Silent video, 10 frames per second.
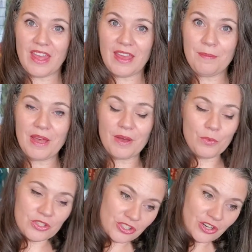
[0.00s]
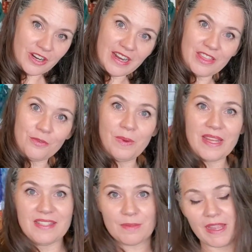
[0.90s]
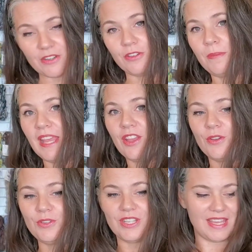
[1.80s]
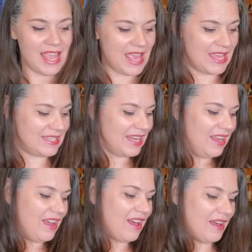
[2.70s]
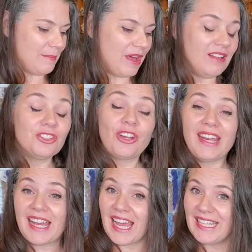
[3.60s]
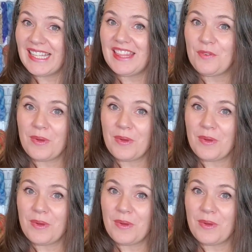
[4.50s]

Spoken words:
them. We'll start at the red spectrum and go to the end. I'll try to highlight the